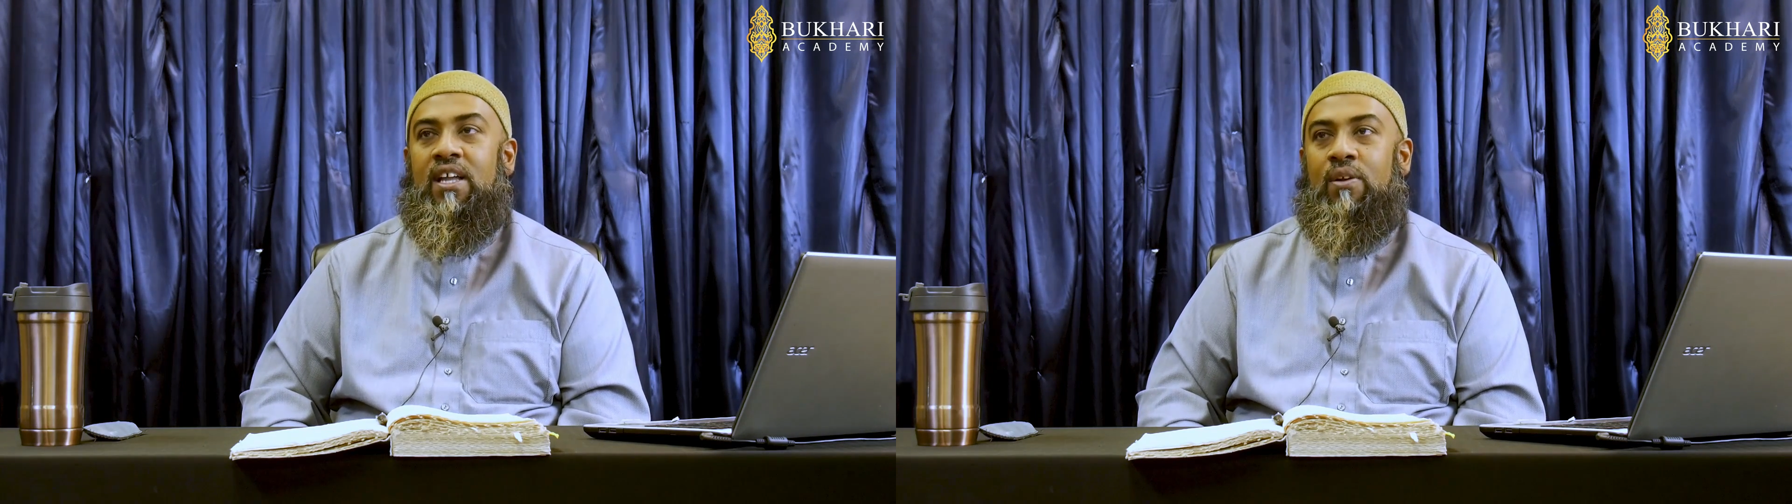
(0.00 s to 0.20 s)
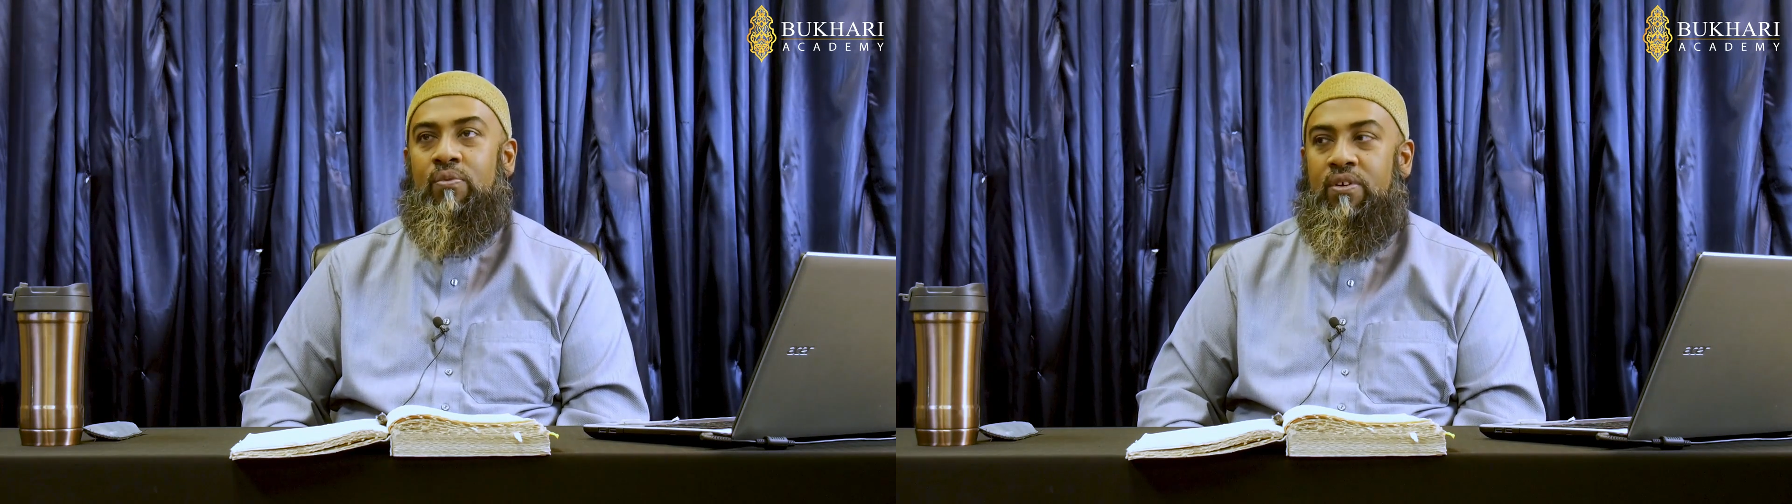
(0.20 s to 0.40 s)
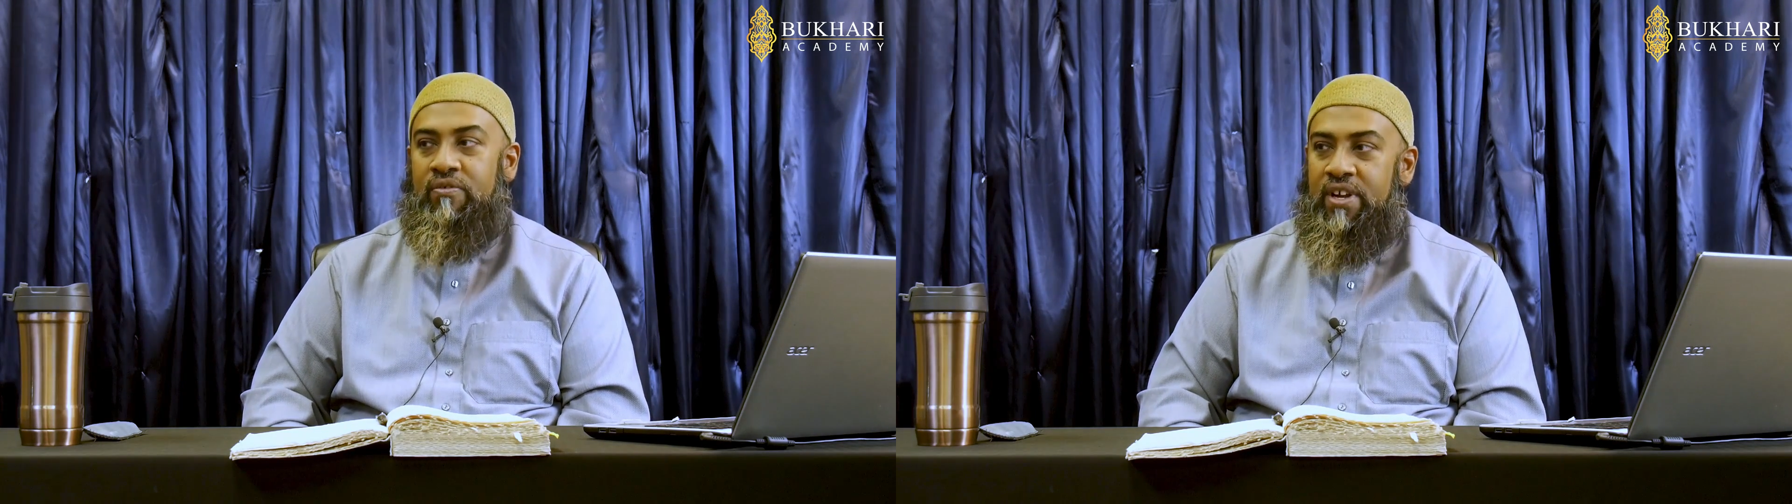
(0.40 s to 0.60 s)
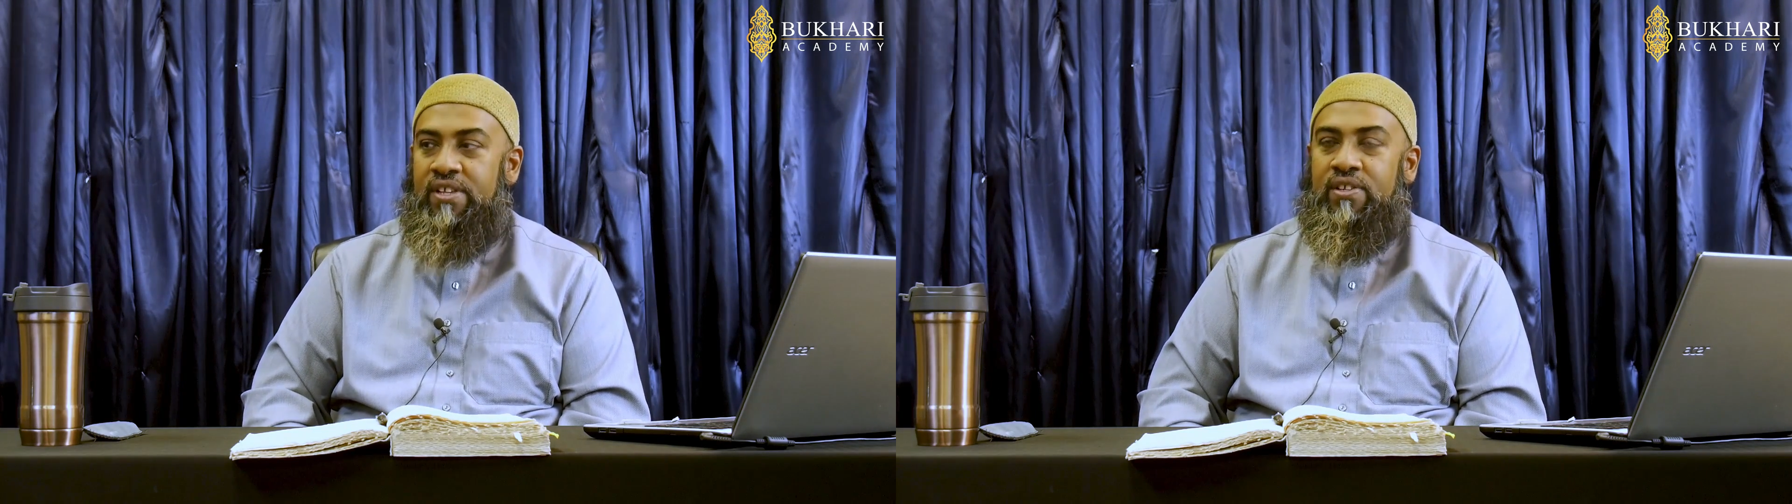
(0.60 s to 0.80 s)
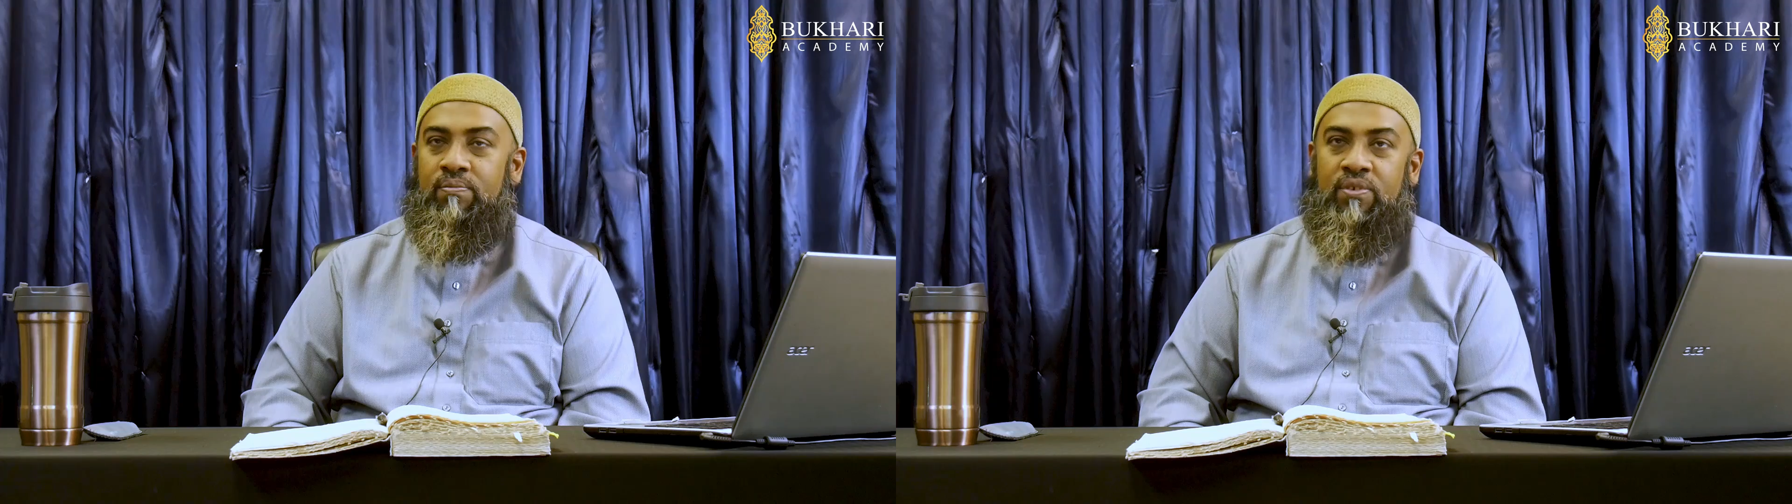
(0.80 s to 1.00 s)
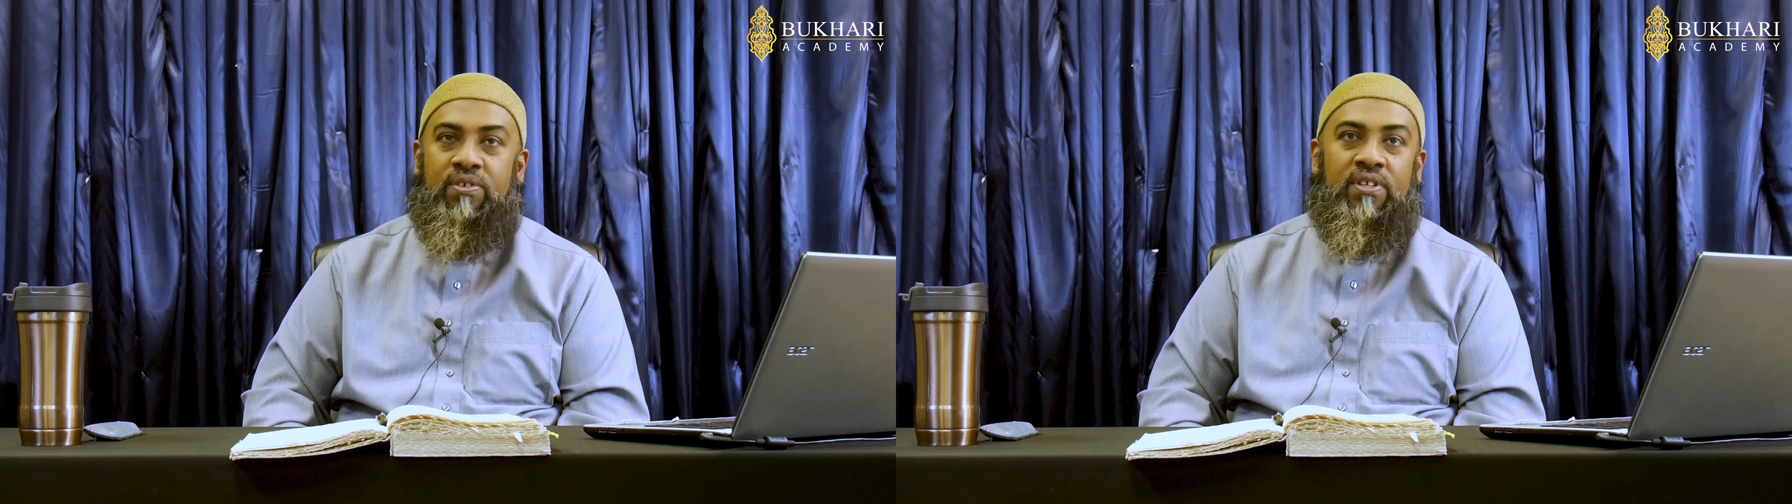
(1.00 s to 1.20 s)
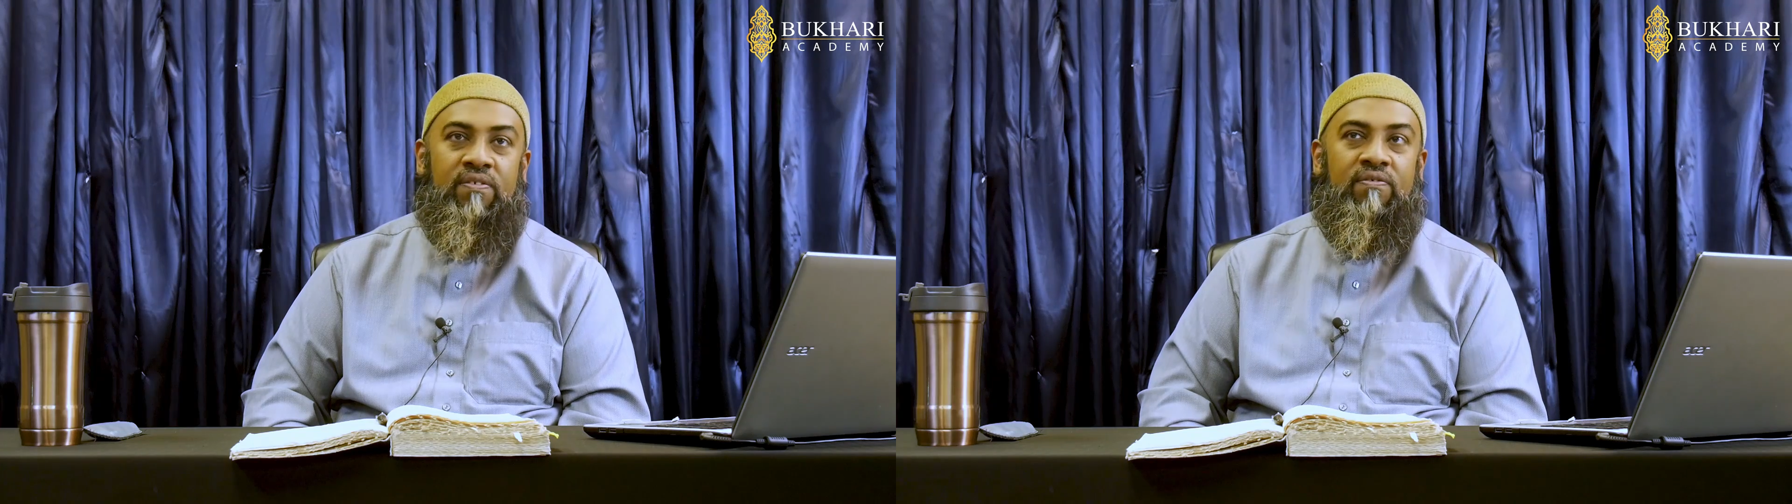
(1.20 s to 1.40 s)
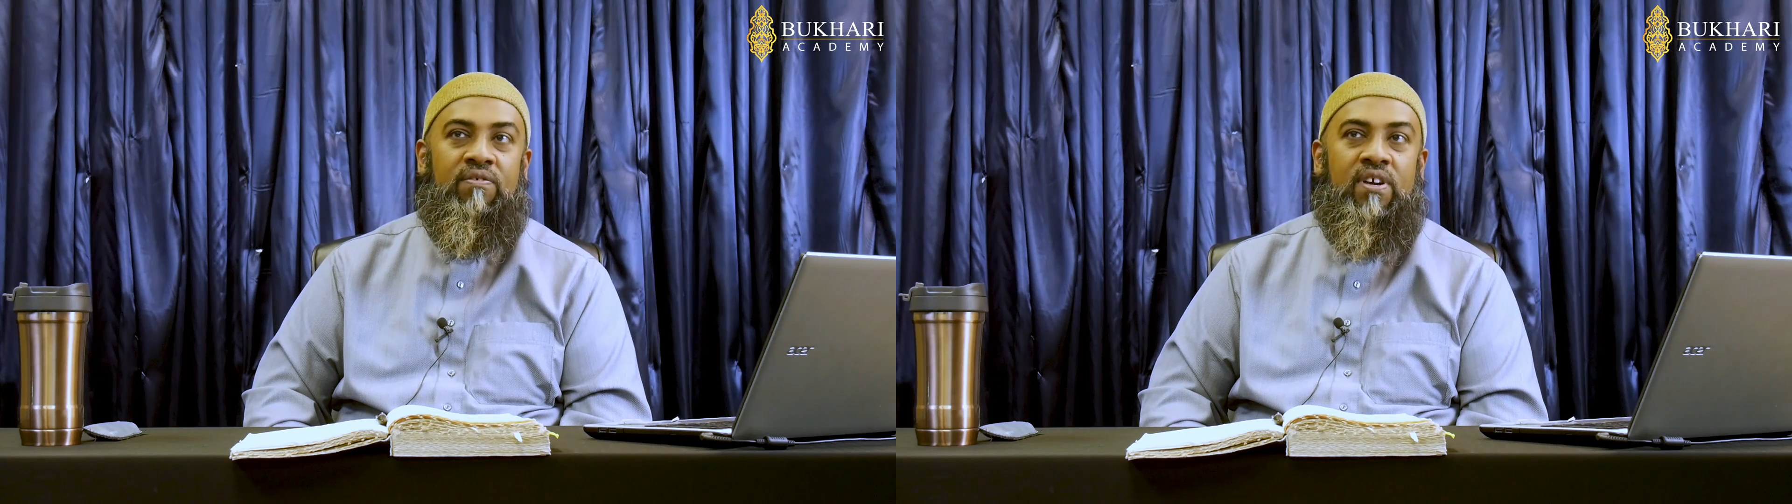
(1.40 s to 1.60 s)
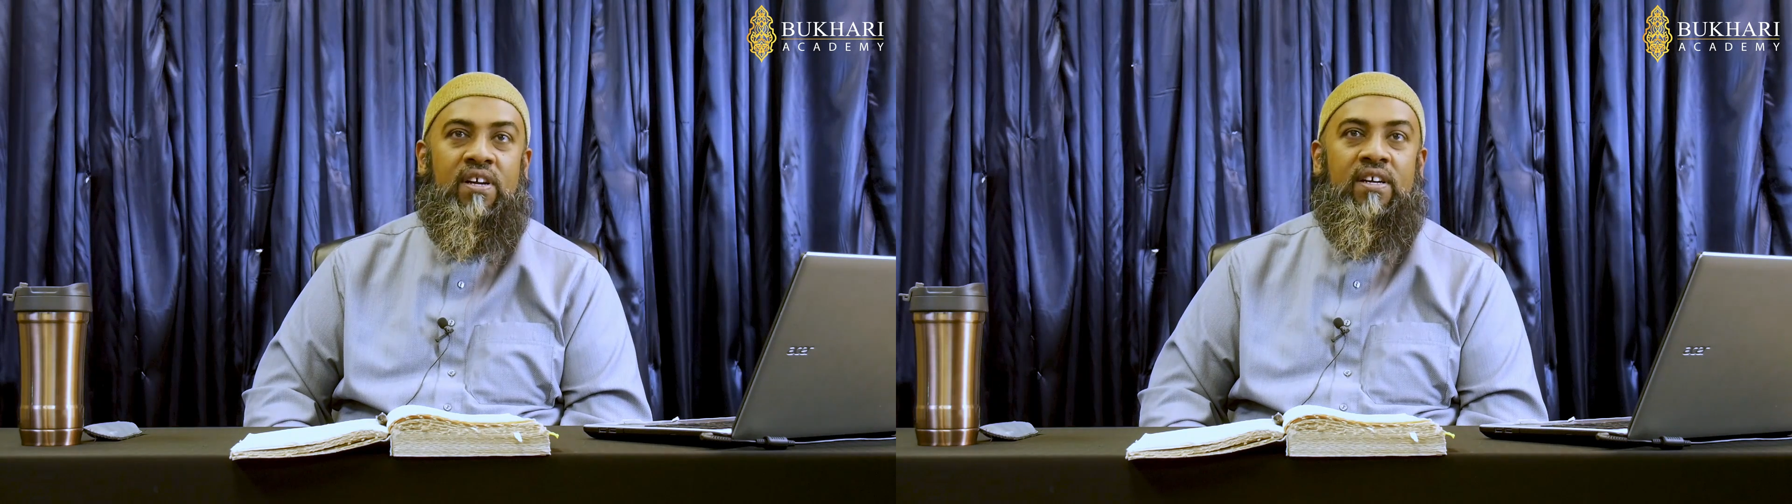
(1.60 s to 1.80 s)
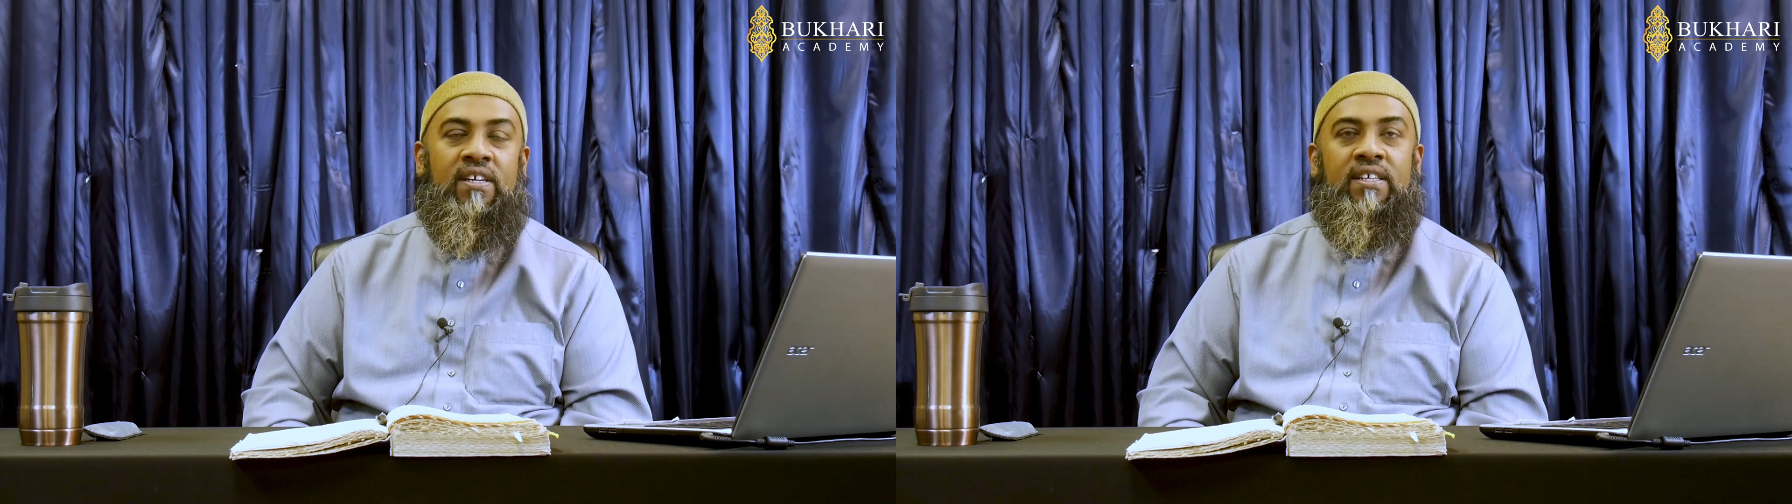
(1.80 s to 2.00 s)
and one reads the books of the
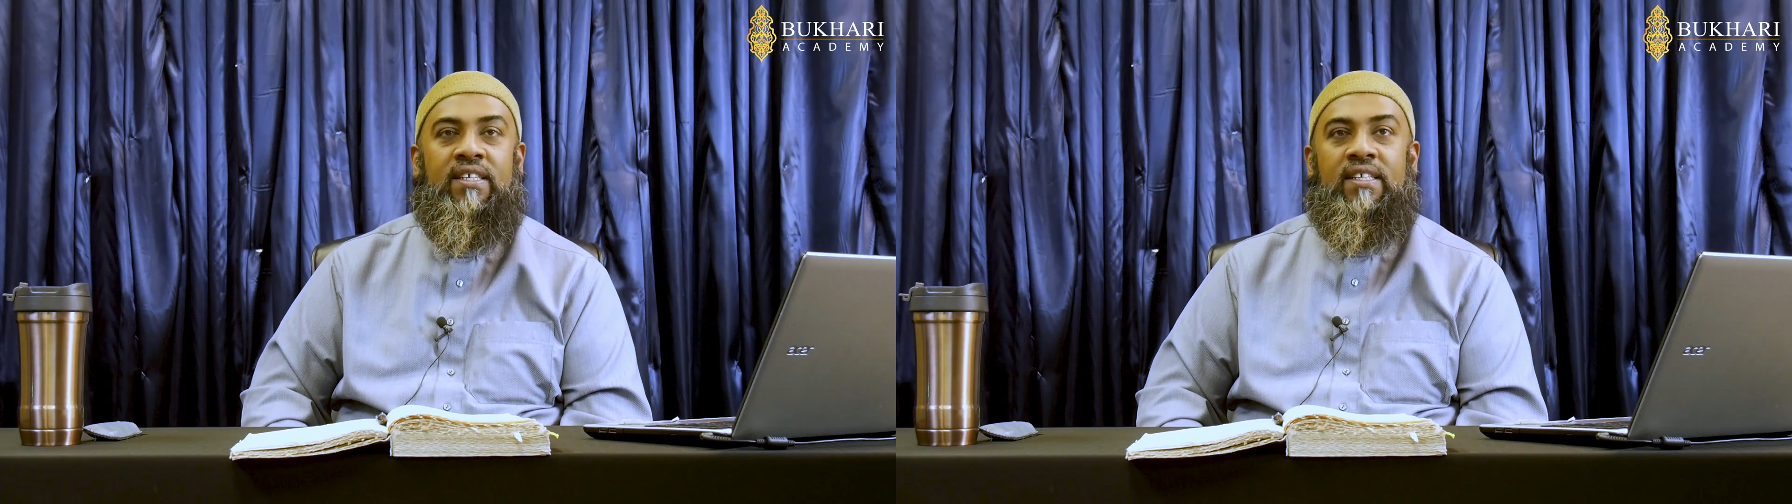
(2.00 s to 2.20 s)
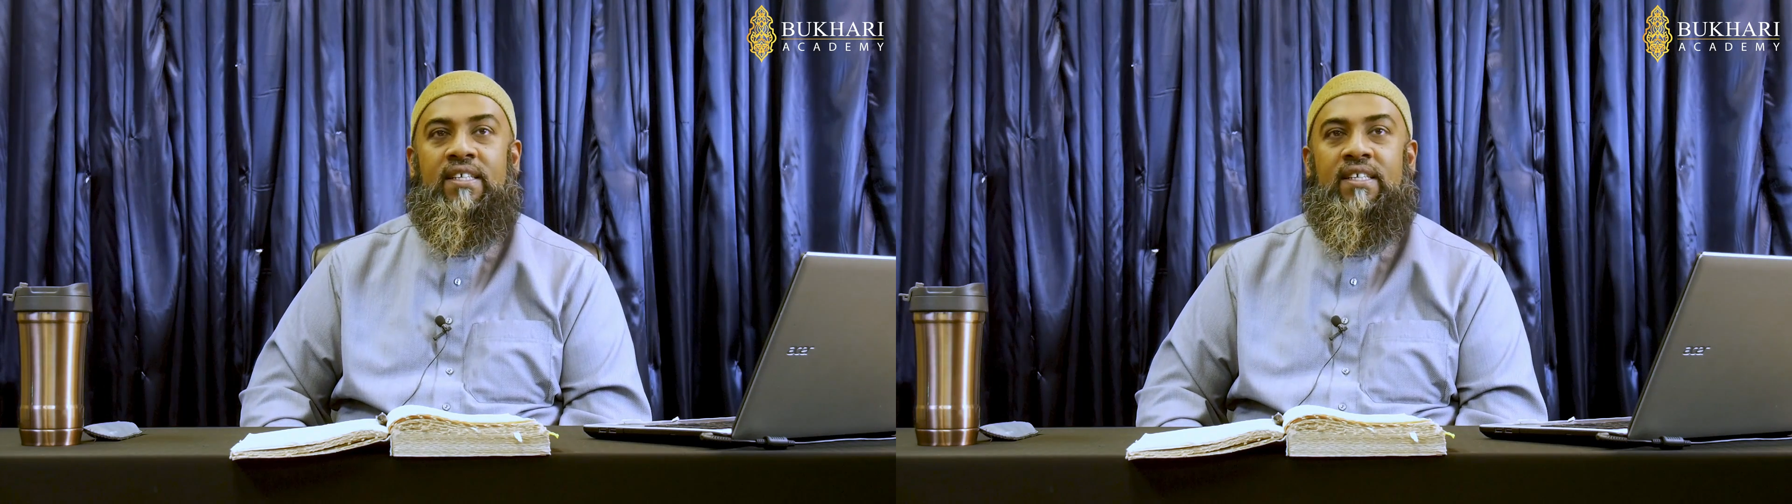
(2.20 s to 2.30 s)
fuqaha,